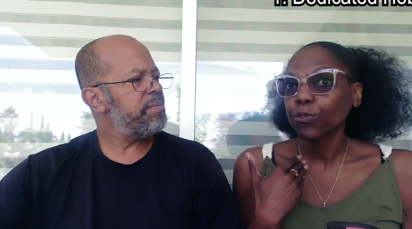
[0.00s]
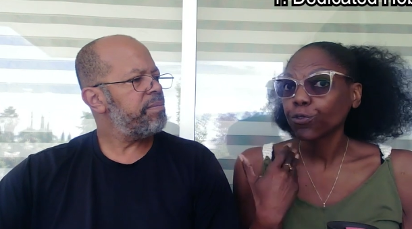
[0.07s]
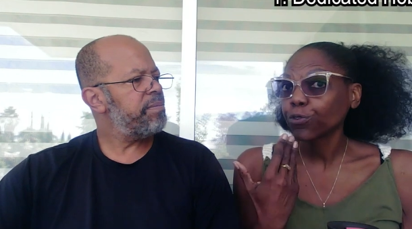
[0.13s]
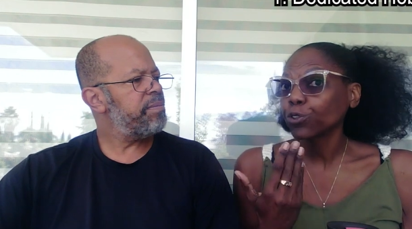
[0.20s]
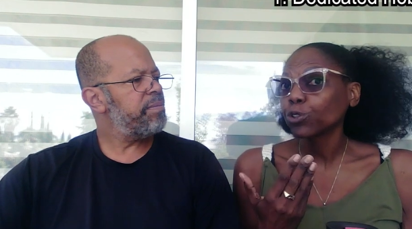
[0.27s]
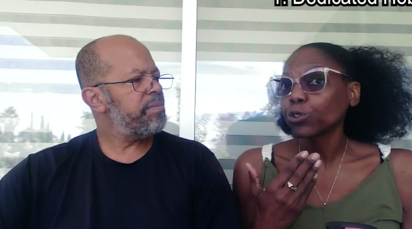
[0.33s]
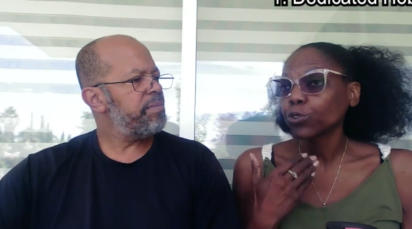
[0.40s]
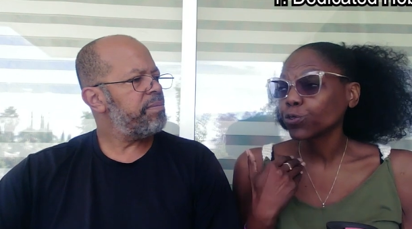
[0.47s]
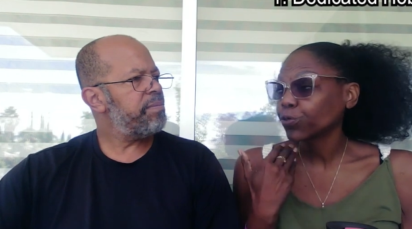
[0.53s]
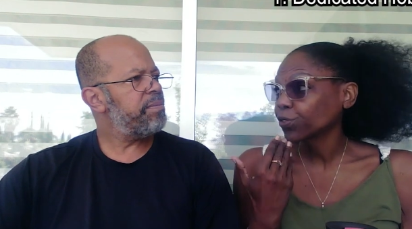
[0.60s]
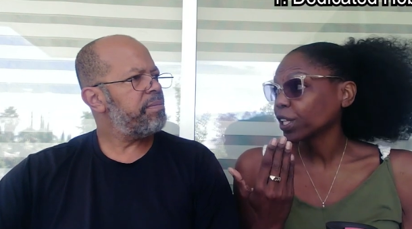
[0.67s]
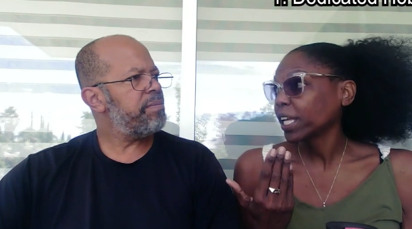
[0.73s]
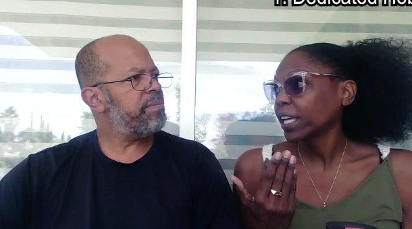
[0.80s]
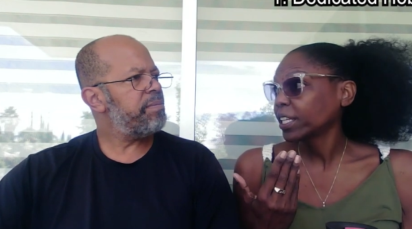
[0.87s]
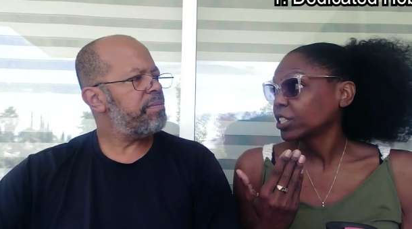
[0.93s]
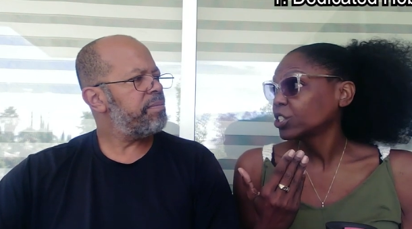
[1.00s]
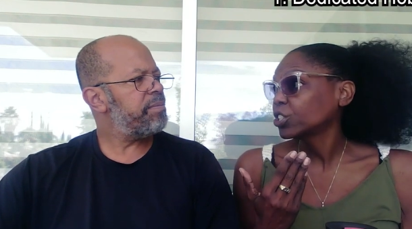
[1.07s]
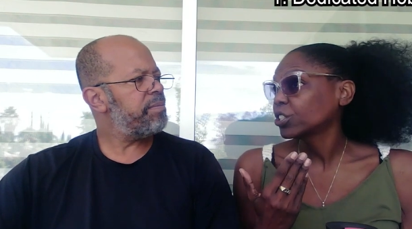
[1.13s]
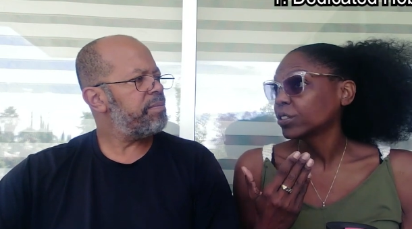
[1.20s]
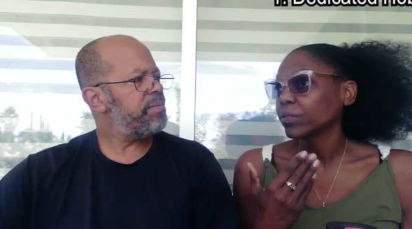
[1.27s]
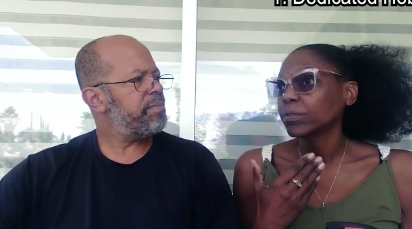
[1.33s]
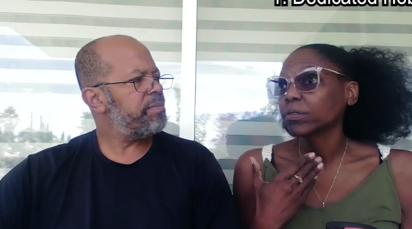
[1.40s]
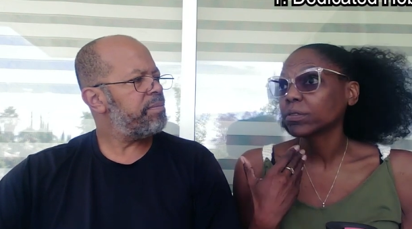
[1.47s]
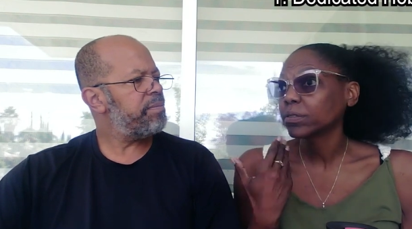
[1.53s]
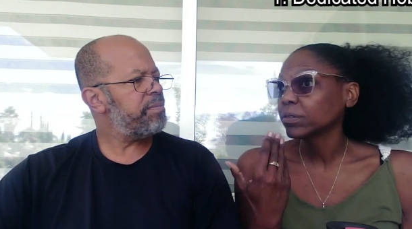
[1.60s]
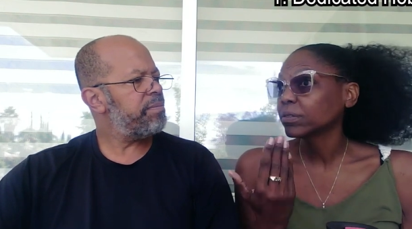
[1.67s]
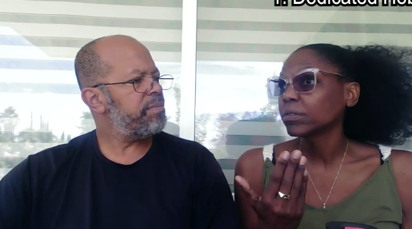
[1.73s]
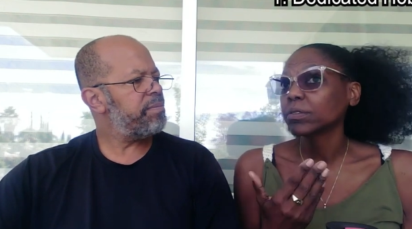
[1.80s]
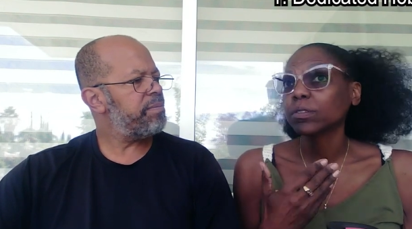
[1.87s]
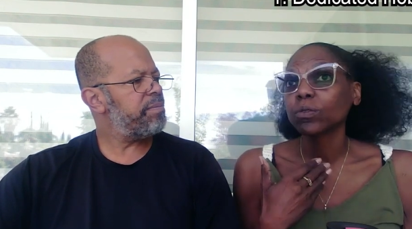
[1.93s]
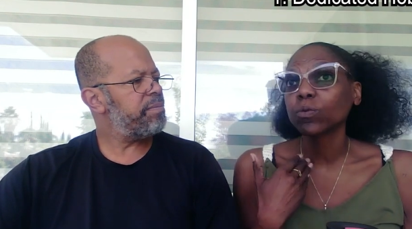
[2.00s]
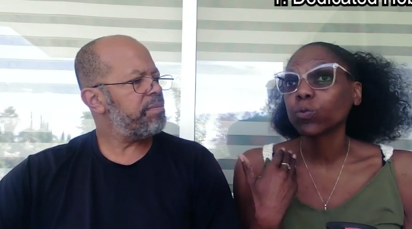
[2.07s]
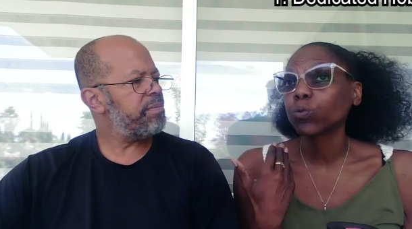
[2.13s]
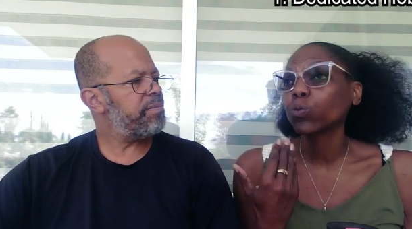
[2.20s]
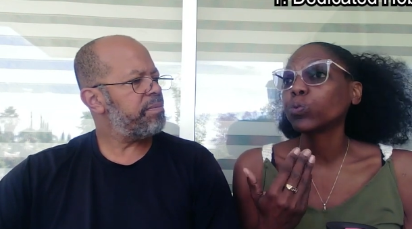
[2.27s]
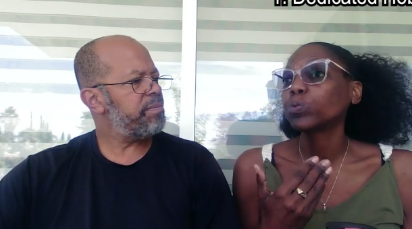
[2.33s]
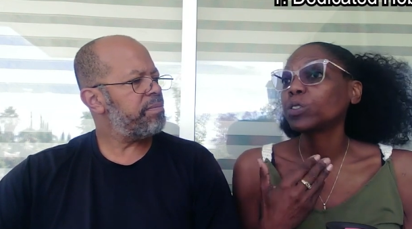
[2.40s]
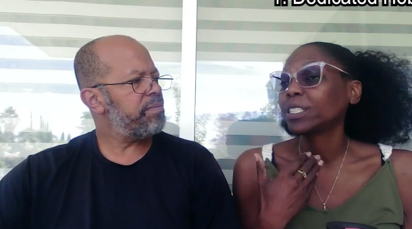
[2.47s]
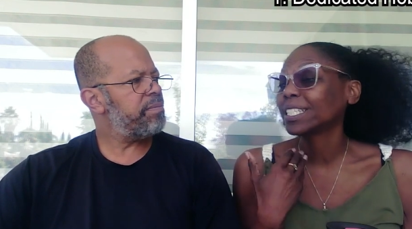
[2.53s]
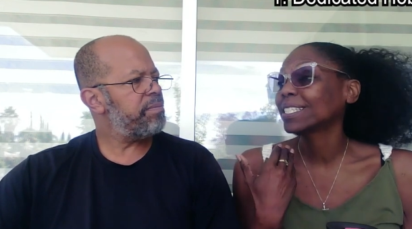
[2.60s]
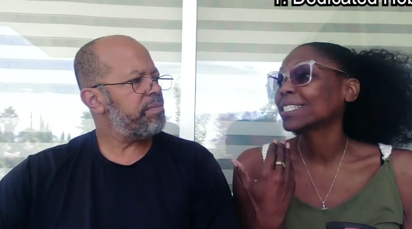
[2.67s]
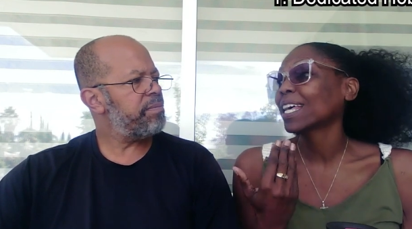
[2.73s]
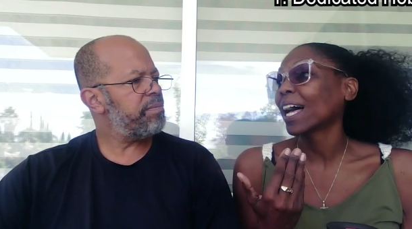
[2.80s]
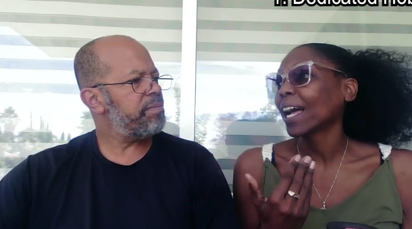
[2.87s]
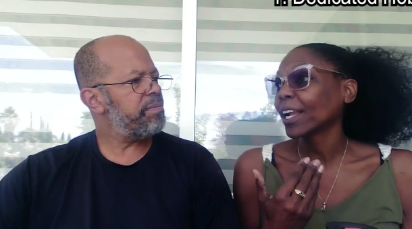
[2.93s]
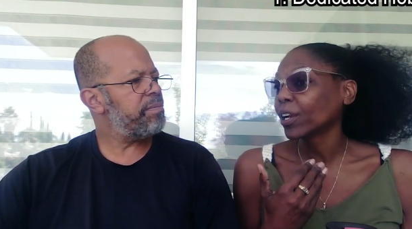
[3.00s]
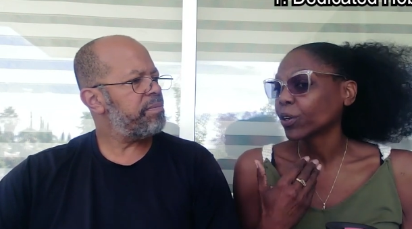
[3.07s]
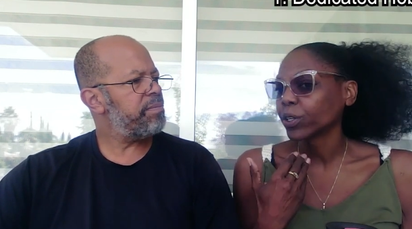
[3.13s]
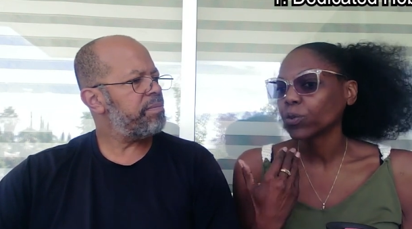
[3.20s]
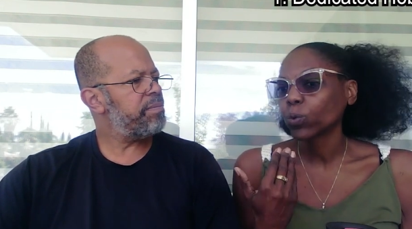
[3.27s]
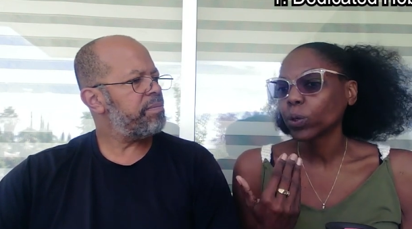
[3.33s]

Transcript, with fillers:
Speaker 1: full-fledged desire and